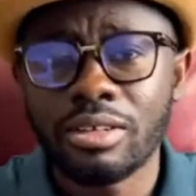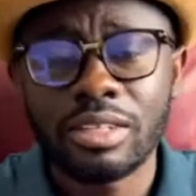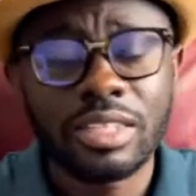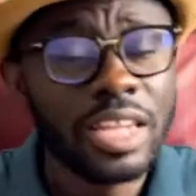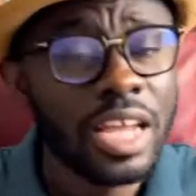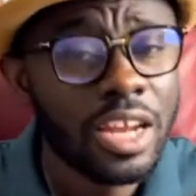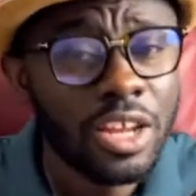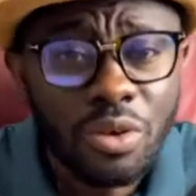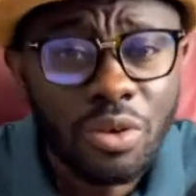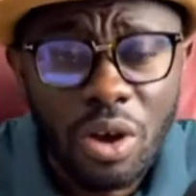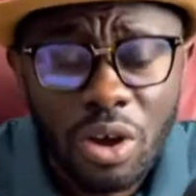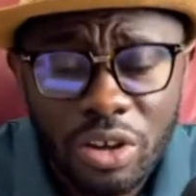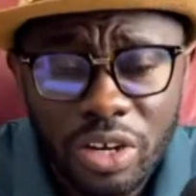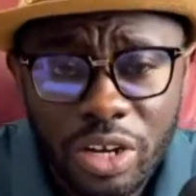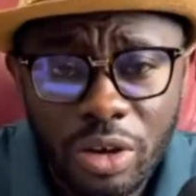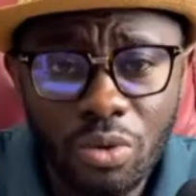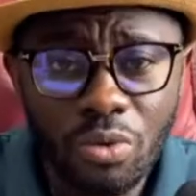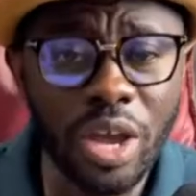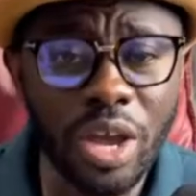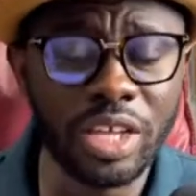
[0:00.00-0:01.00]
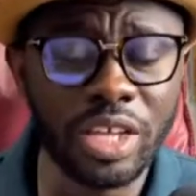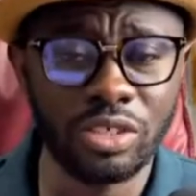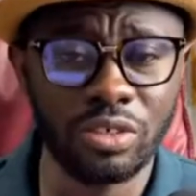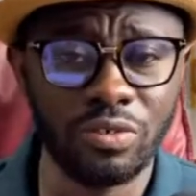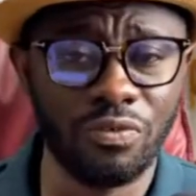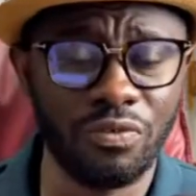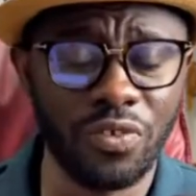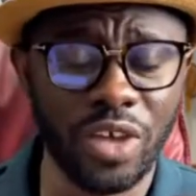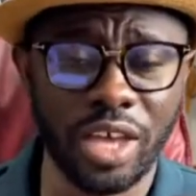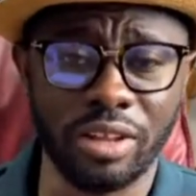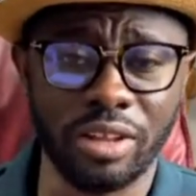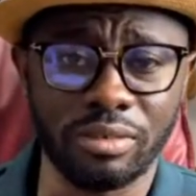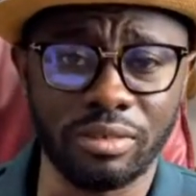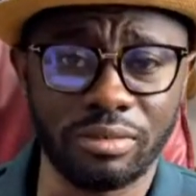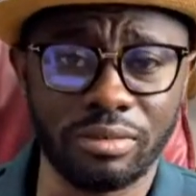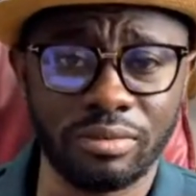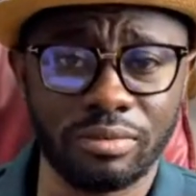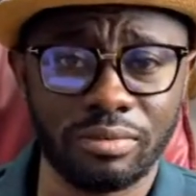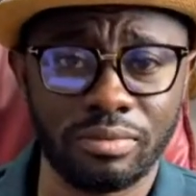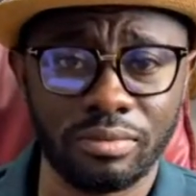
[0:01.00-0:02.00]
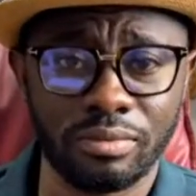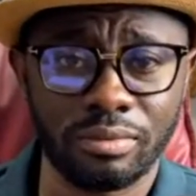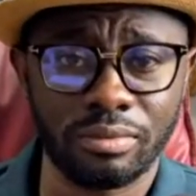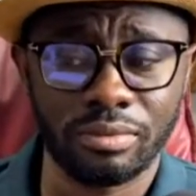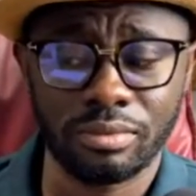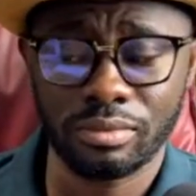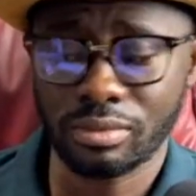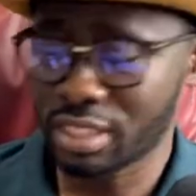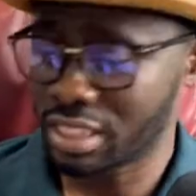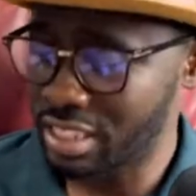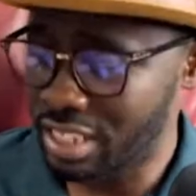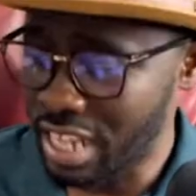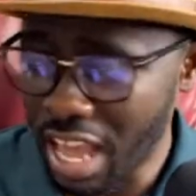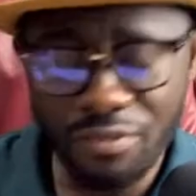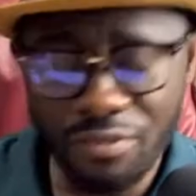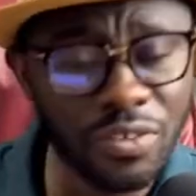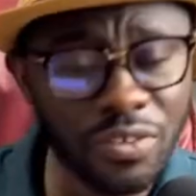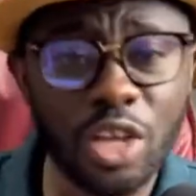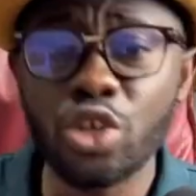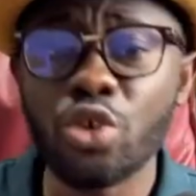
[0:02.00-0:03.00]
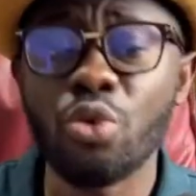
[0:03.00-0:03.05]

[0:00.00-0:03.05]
then you are on the way to fail. Definitely,